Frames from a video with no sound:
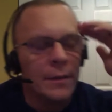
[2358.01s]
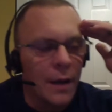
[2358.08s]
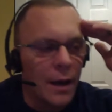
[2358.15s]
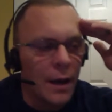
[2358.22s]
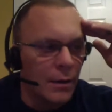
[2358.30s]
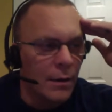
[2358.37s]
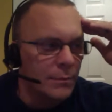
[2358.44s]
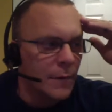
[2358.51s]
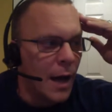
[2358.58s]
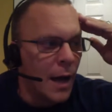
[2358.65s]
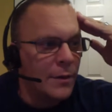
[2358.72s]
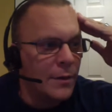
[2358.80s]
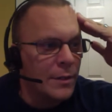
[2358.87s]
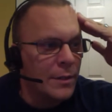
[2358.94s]

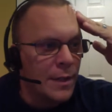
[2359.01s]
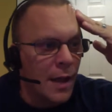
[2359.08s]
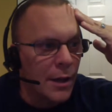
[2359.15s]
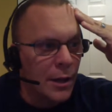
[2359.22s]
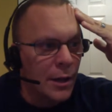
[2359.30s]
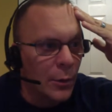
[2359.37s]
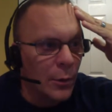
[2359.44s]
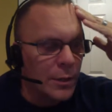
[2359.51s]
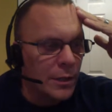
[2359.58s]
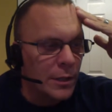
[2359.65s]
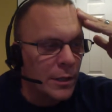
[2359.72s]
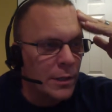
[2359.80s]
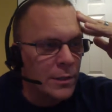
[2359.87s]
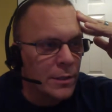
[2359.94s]
obviously not a
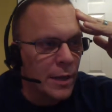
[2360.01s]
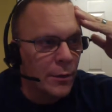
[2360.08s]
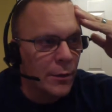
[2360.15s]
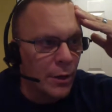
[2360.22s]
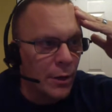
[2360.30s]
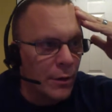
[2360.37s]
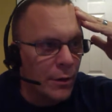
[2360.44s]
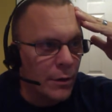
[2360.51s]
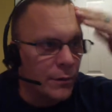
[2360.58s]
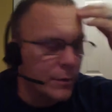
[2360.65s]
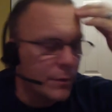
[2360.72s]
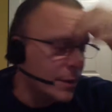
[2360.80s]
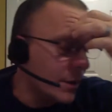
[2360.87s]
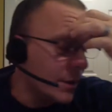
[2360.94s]
coincidence. I don't know if
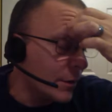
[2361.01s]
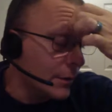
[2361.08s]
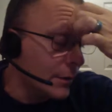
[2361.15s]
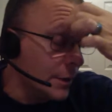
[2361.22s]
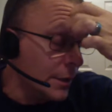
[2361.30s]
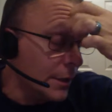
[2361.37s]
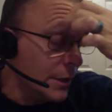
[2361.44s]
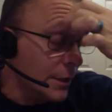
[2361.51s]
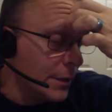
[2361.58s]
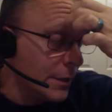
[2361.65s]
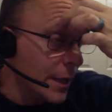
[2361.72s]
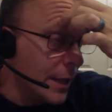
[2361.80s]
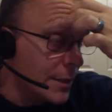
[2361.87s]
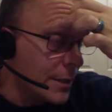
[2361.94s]

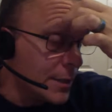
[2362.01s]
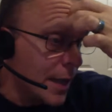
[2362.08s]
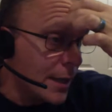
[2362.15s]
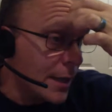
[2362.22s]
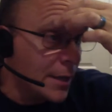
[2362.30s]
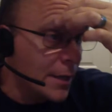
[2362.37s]
they decided that